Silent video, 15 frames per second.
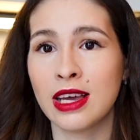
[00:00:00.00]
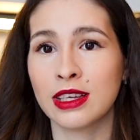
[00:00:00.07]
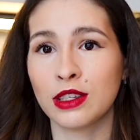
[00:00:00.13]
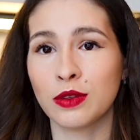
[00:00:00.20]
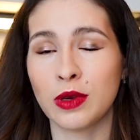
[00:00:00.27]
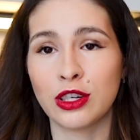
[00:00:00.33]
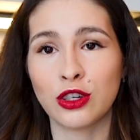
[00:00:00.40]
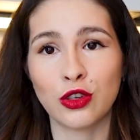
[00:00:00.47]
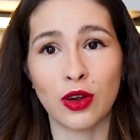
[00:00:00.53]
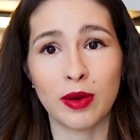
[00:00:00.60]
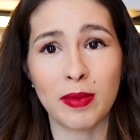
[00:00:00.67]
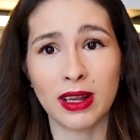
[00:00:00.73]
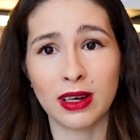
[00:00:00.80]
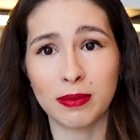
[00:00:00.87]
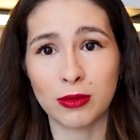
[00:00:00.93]
switch to
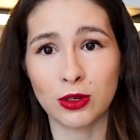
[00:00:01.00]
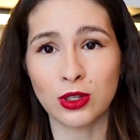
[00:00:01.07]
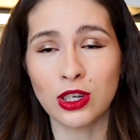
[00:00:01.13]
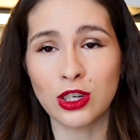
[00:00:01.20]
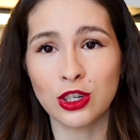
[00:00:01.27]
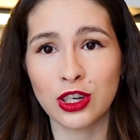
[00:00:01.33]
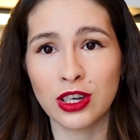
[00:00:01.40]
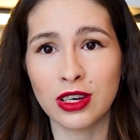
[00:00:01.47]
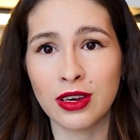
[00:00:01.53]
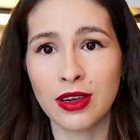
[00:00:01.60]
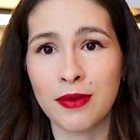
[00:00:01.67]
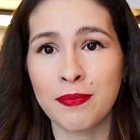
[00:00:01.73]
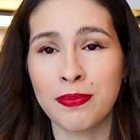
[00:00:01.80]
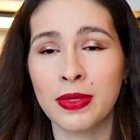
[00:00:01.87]
a better position,